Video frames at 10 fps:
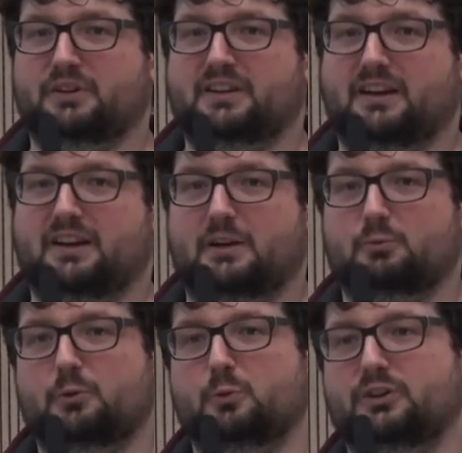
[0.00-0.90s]
but then again,
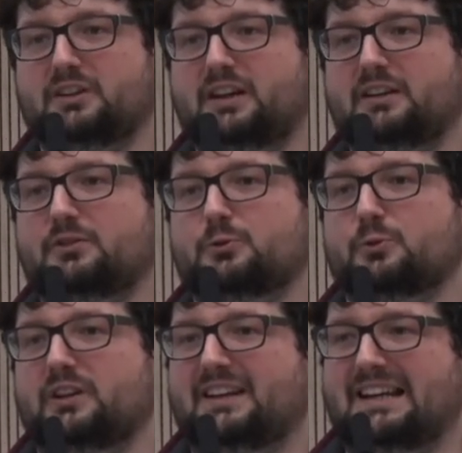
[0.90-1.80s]
we would need to
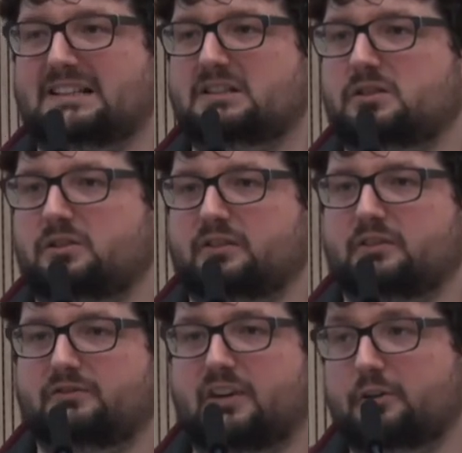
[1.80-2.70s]
read into
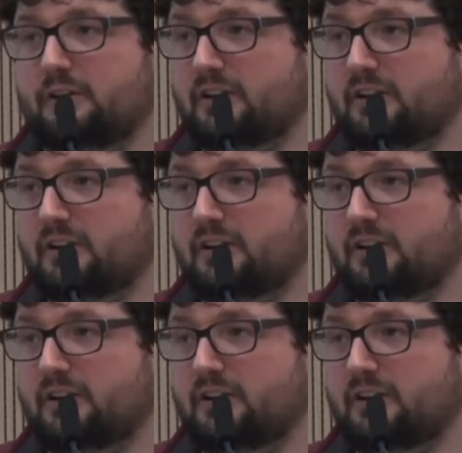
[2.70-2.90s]
these very,